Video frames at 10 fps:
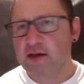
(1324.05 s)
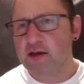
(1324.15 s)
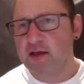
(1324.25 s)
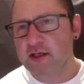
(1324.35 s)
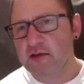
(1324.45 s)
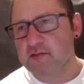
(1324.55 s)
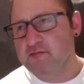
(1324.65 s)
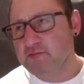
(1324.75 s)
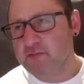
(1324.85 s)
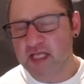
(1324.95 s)
And, you know,
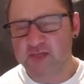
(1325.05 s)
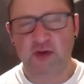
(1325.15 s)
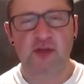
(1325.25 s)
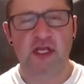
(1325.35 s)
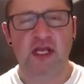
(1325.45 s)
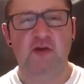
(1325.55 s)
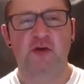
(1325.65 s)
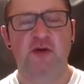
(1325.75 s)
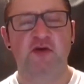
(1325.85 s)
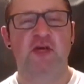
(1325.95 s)
that's probably it. I don't
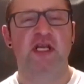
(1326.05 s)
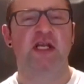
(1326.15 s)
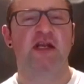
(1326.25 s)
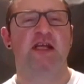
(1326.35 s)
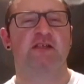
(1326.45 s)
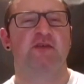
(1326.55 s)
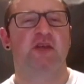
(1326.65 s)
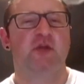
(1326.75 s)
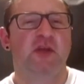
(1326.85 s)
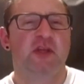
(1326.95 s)
want to be greedy and ask for
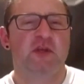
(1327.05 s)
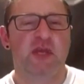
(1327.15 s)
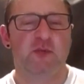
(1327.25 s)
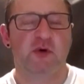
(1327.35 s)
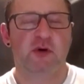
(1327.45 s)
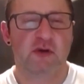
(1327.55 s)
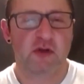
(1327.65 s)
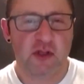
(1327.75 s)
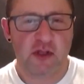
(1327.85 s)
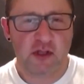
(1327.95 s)
like a million people.
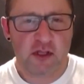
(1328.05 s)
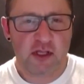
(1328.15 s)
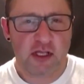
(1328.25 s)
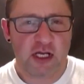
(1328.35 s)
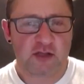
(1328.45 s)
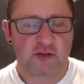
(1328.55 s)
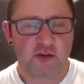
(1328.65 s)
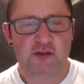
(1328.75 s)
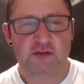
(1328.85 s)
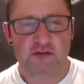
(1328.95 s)
Uh,
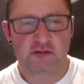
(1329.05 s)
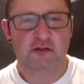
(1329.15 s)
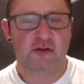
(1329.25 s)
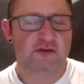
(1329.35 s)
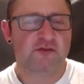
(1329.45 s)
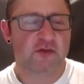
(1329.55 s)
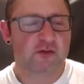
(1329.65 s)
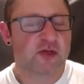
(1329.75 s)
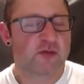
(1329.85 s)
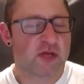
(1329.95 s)
those those those
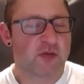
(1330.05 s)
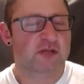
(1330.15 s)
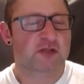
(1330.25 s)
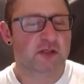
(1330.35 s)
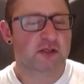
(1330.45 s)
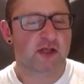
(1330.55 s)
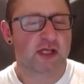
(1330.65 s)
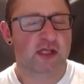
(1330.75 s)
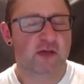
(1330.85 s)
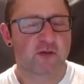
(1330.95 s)
people I mentioned, I
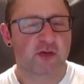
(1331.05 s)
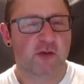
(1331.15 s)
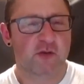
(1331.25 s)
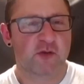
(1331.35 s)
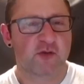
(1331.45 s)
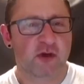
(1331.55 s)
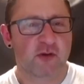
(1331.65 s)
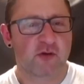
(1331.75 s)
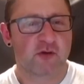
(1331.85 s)
think would be would be pretty cool.